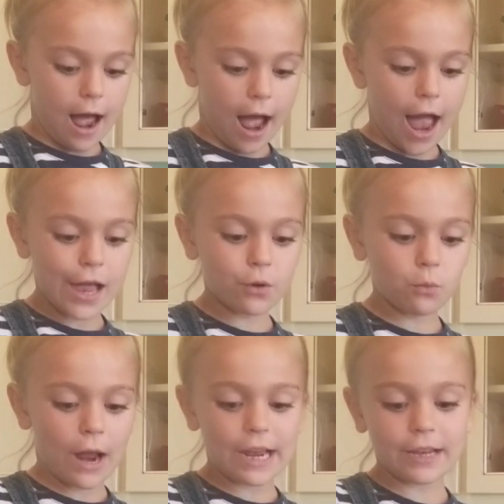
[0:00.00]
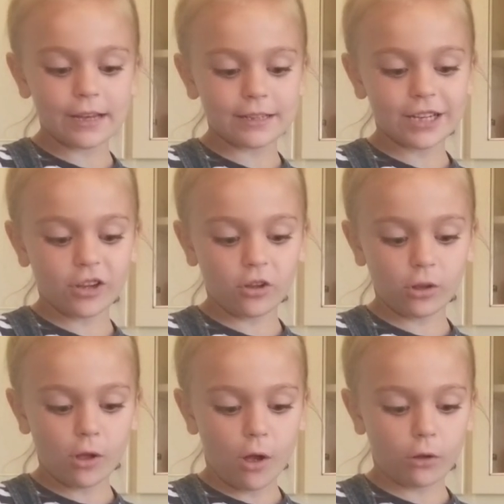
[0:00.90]
I'd wait
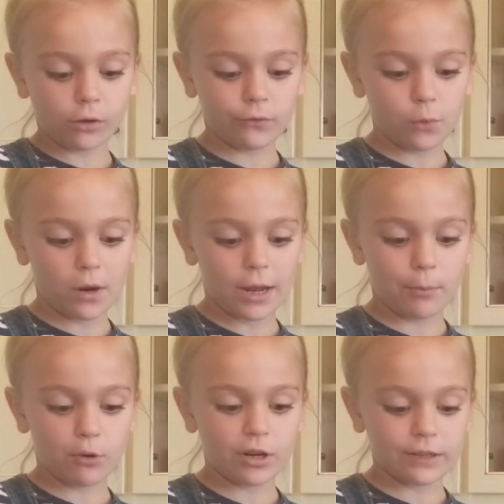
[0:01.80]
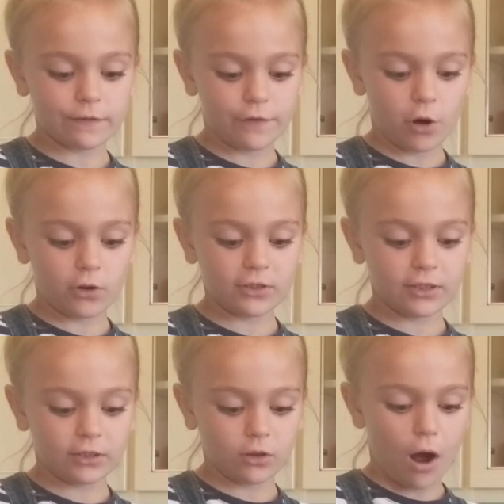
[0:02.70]
until all of the one I poured in first
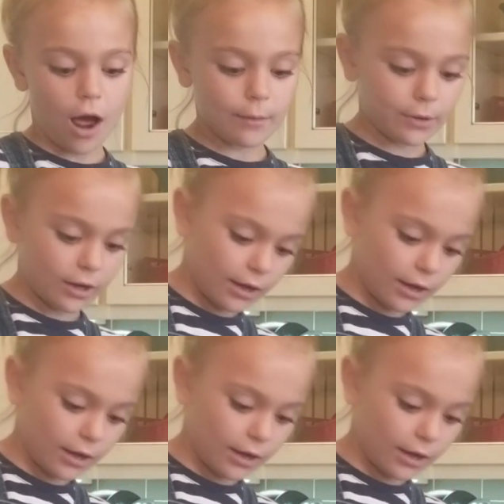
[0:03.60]
is gone, because...